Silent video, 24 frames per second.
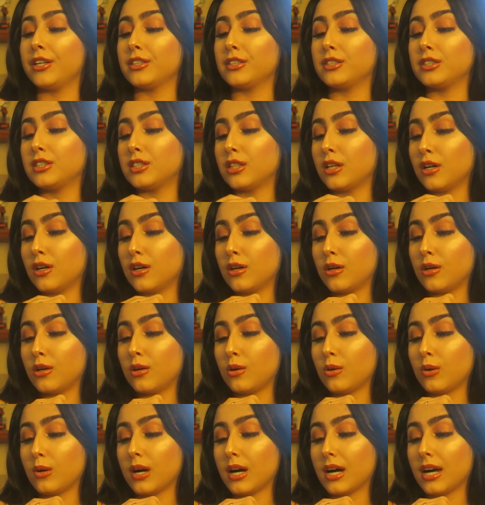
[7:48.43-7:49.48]

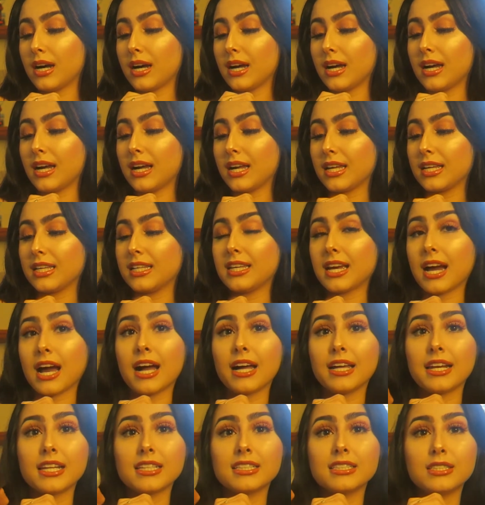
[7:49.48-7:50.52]
So
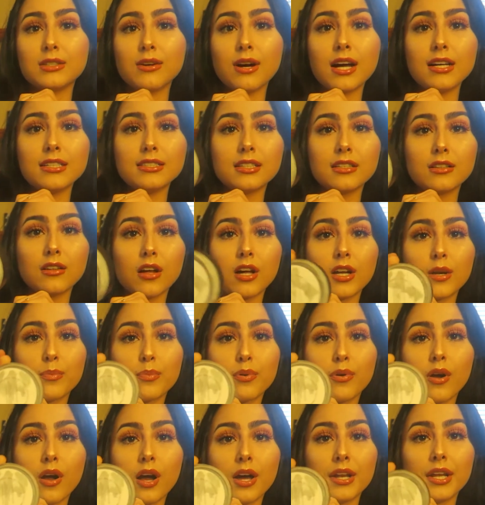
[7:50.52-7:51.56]
yeah, and it still has a lot
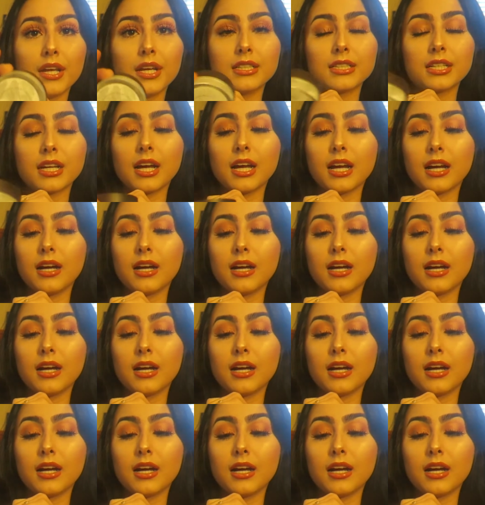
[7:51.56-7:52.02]
of product.